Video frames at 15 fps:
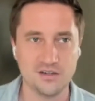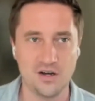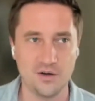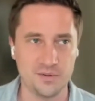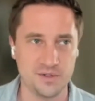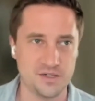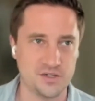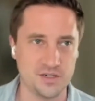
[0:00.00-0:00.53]

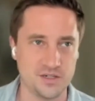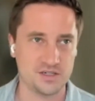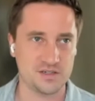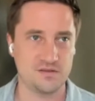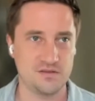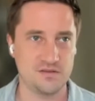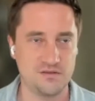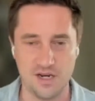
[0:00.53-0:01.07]
always
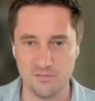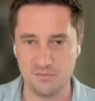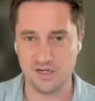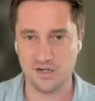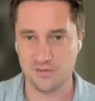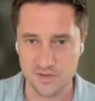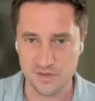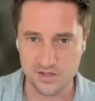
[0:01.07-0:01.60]
just then
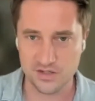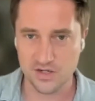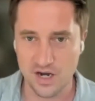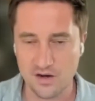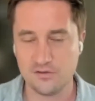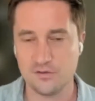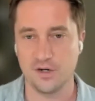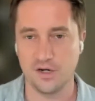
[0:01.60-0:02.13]
becomes the
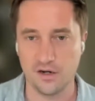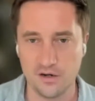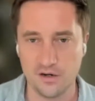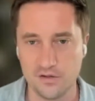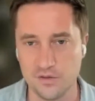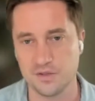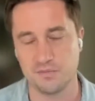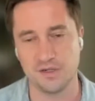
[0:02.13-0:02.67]
software
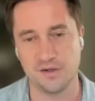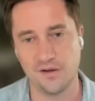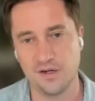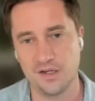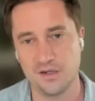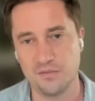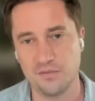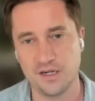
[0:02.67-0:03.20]

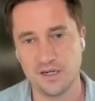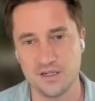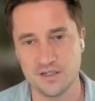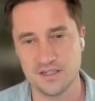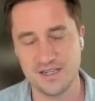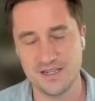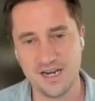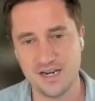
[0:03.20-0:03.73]
usability
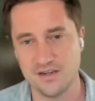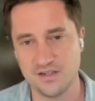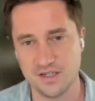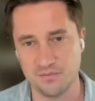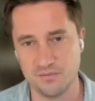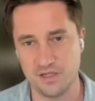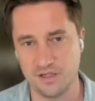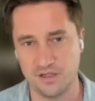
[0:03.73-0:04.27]
because that ends
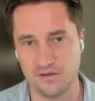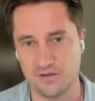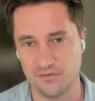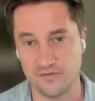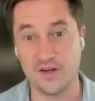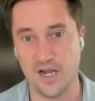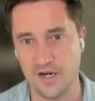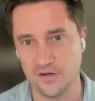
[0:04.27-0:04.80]
up being the
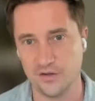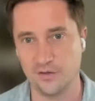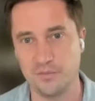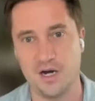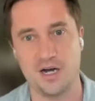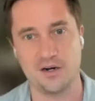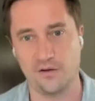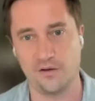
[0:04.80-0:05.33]
final
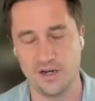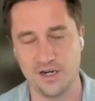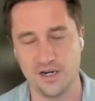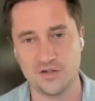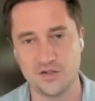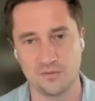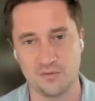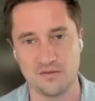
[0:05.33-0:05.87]
bottleneck
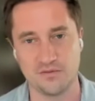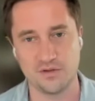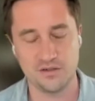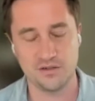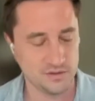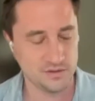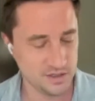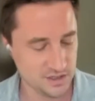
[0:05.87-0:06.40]
to
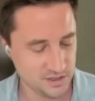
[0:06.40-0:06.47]
revenue